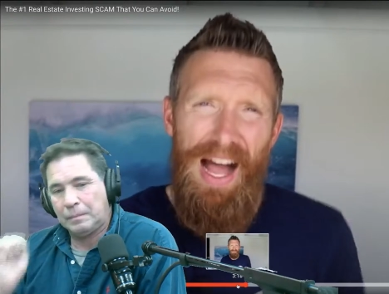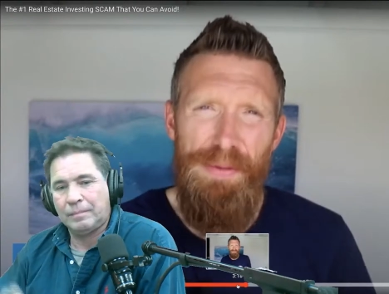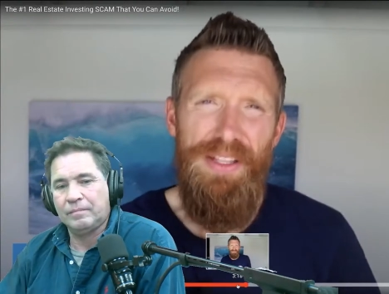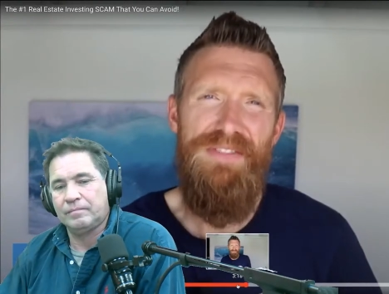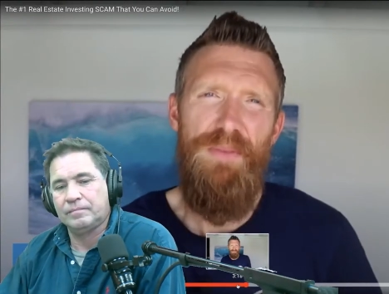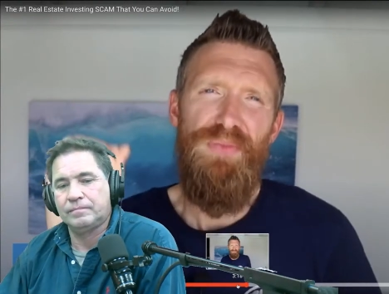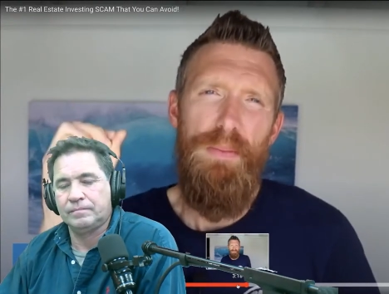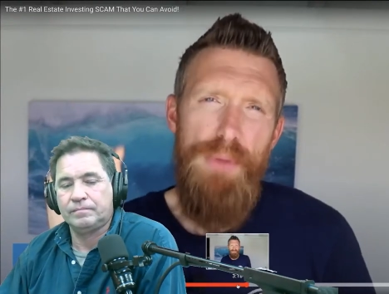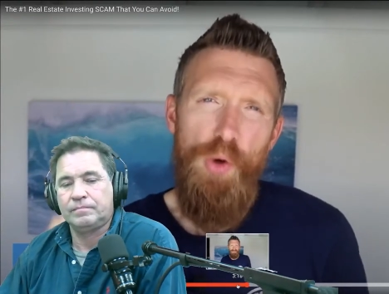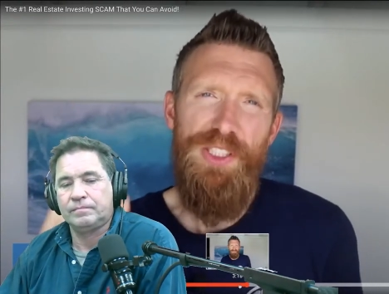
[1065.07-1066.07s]
Speaker 1: I believe
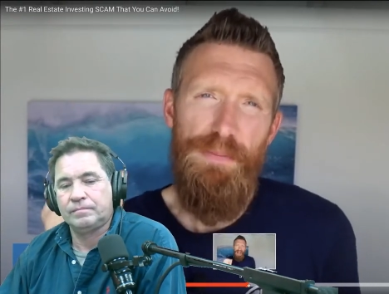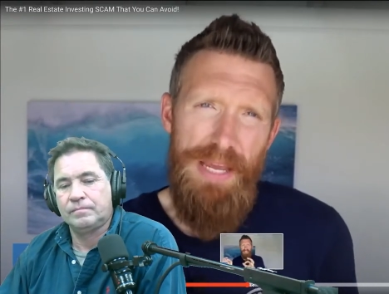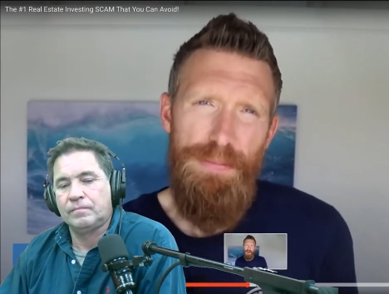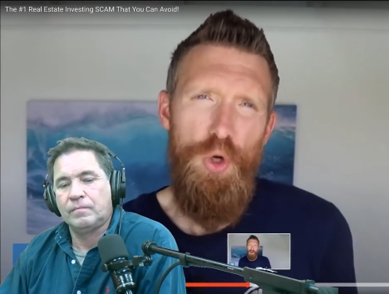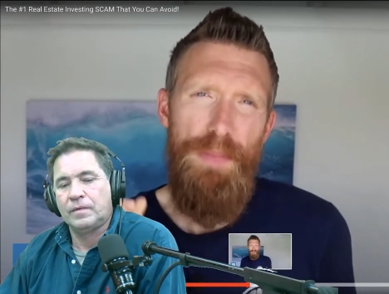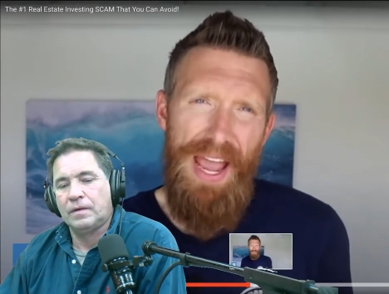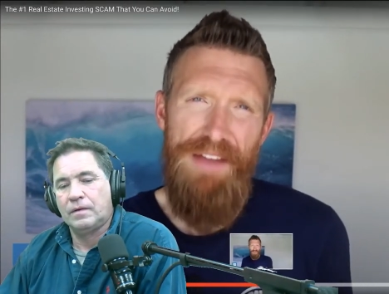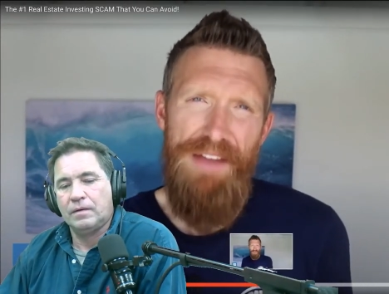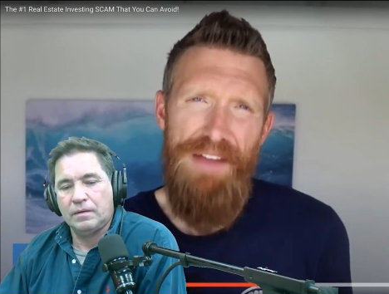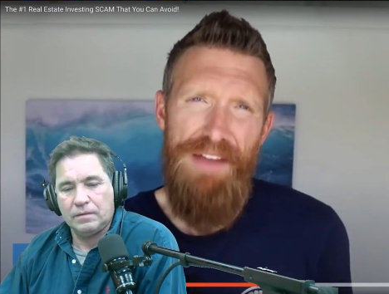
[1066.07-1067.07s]
most people who pay
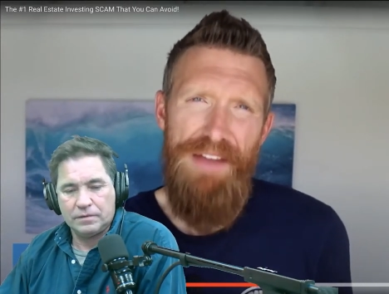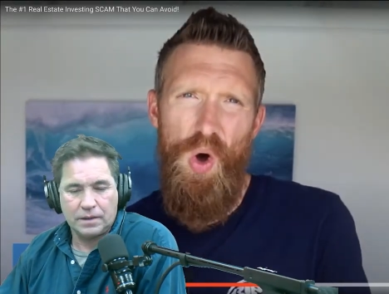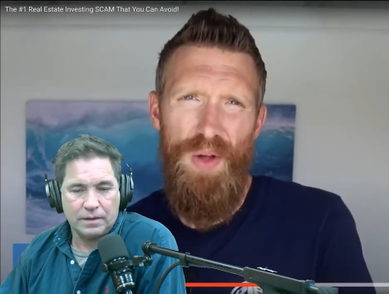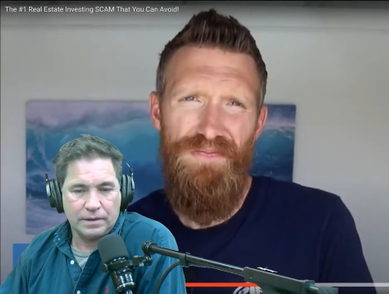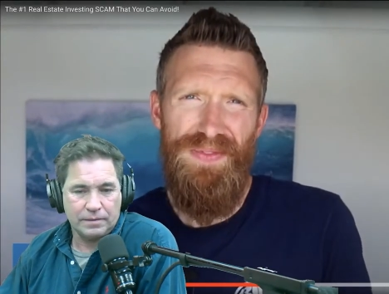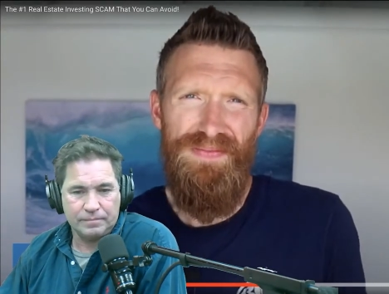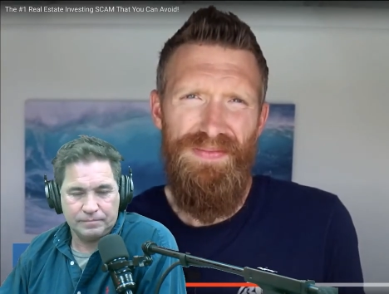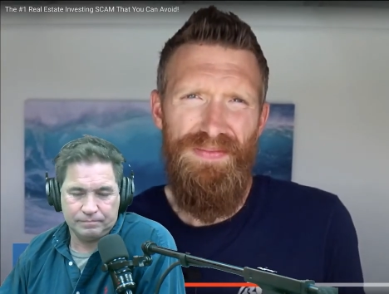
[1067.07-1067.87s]
Saw goal,